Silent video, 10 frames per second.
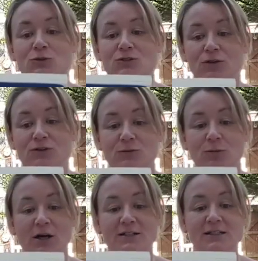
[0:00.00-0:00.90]
was full of
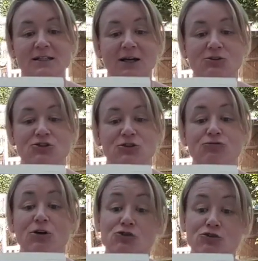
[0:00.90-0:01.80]
surprises and now she's on a
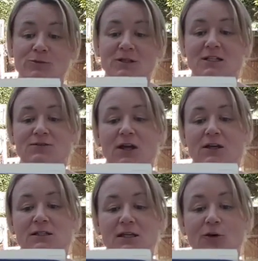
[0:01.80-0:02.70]
road trip to Las
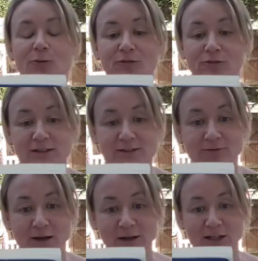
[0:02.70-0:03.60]
Vegas to help her friends
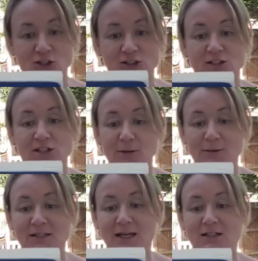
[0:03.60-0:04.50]
and family. She's
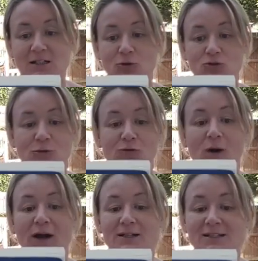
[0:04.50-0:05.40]
determined to get to the bottom of
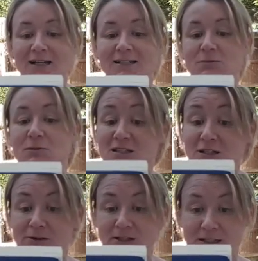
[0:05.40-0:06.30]
why her dad has
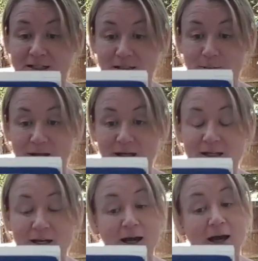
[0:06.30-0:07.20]
mysteriously disappeared,
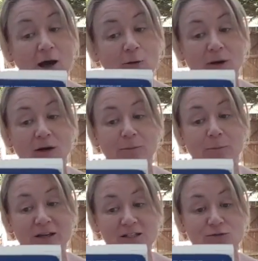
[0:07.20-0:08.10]
help her
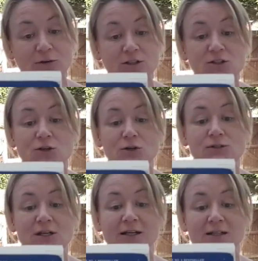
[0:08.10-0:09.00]
best friend
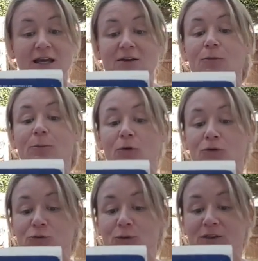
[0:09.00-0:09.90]
Suze and even
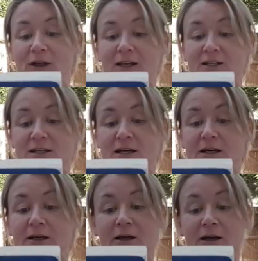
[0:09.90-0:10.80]
bond with
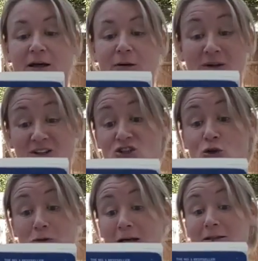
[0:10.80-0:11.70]
Alicia Bitch
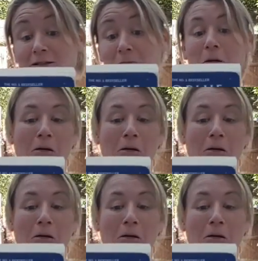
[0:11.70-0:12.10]
Longlegs.